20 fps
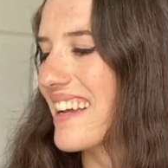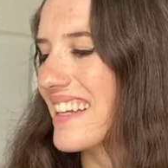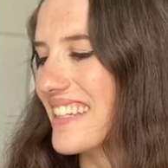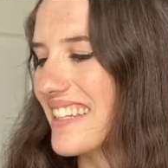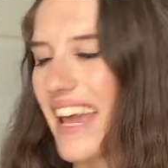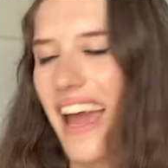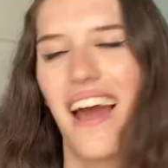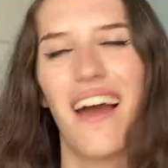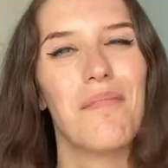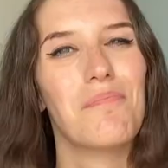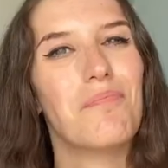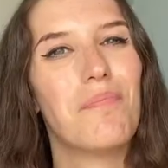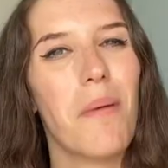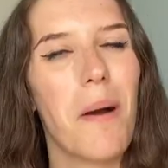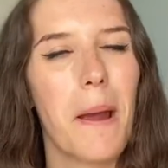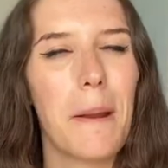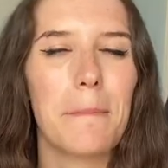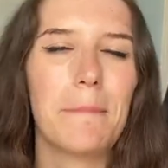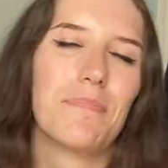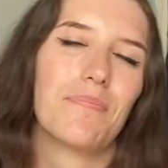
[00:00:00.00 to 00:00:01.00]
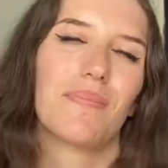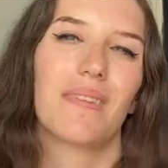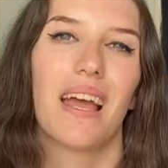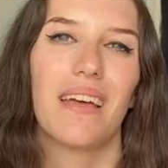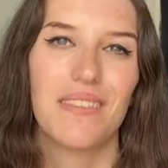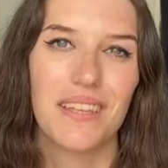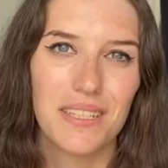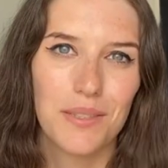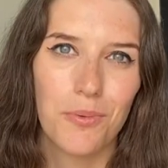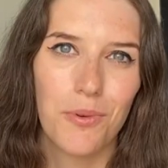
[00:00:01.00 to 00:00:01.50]
Yeah, but
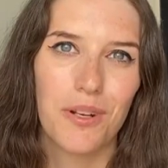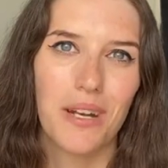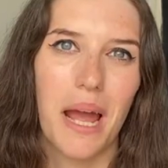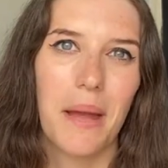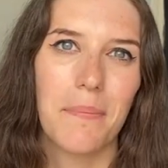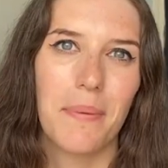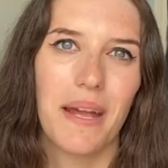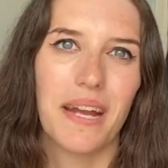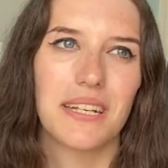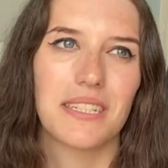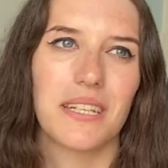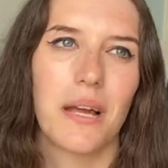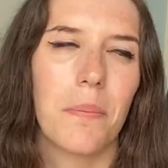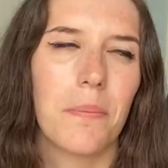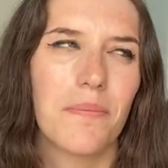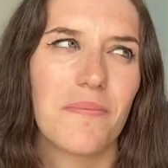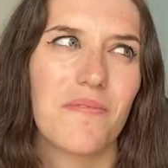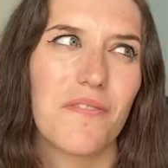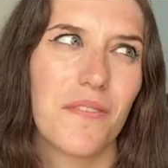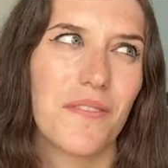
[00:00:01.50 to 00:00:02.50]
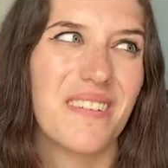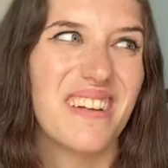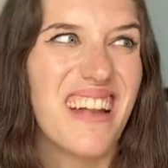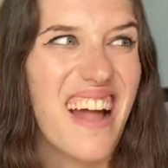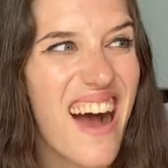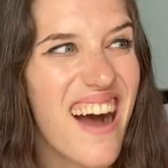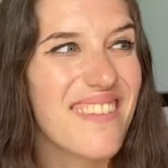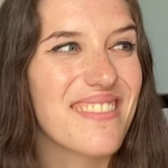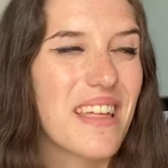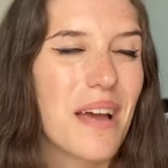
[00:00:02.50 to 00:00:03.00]
this one I picked up for
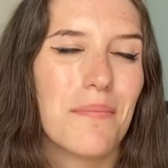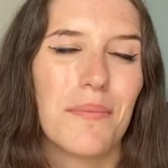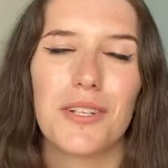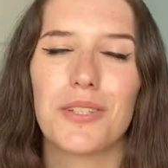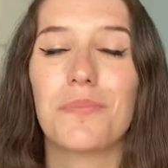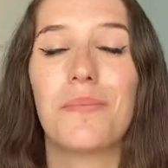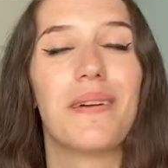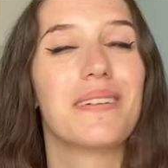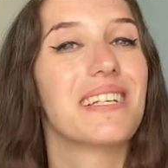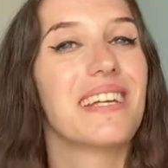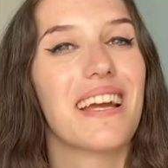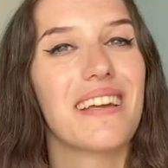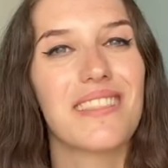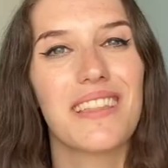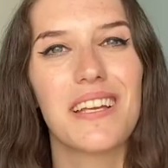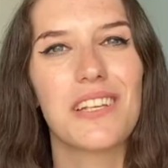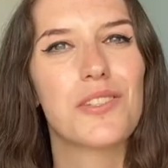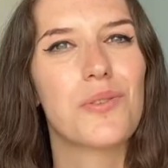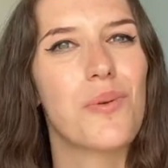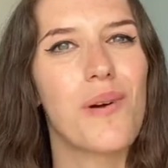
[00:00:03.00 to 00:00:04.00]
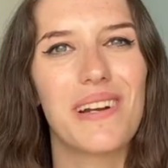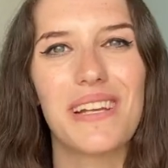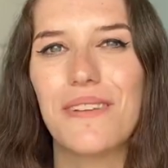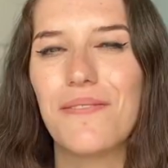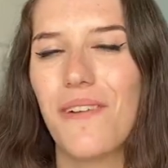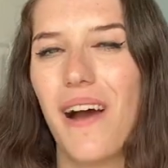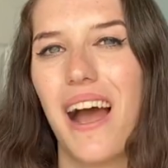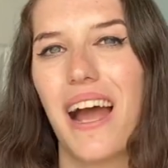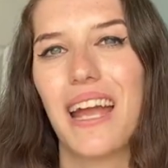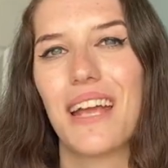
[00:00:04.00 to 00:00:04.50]
not that much money. I think
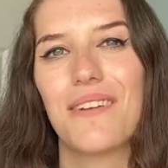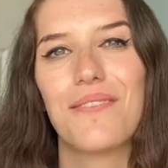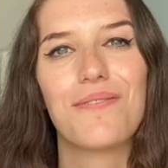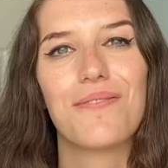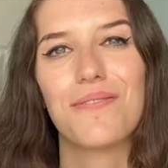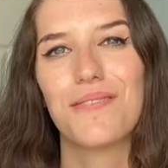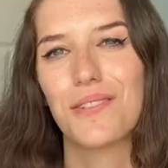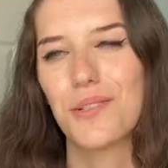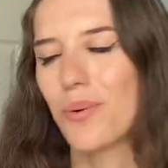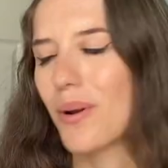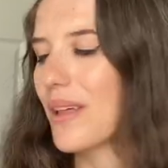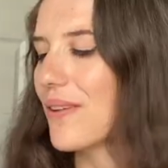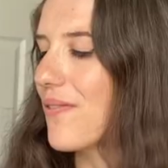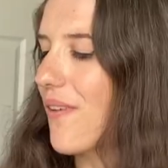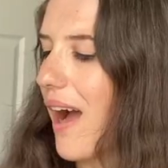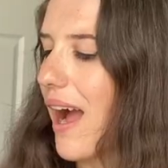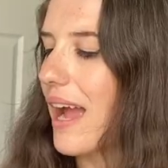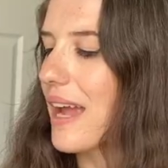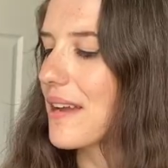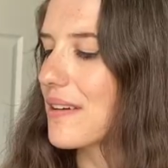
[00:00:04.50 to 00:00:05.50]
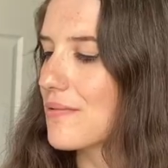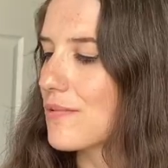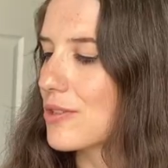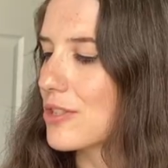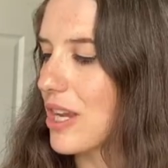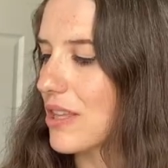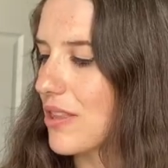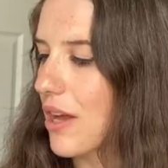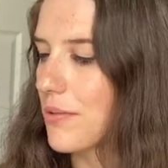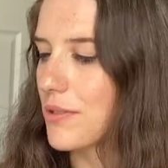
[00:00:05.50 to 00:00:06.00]
$25, which
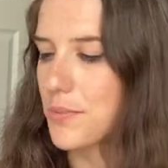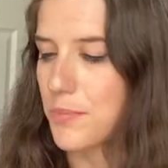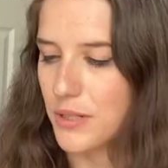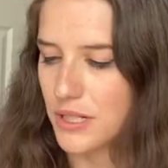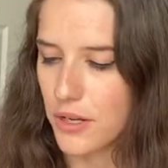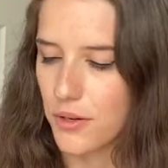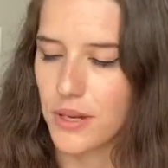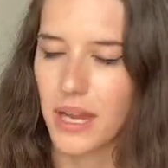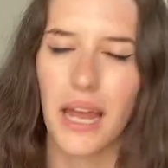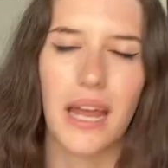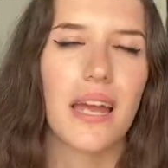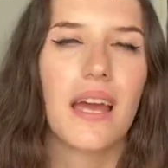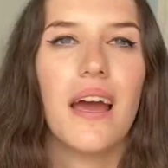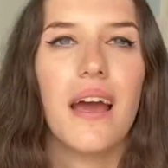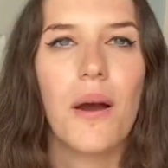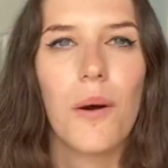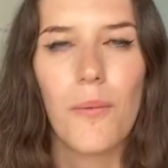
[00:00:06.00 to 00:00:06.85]
I thought was pretty okay.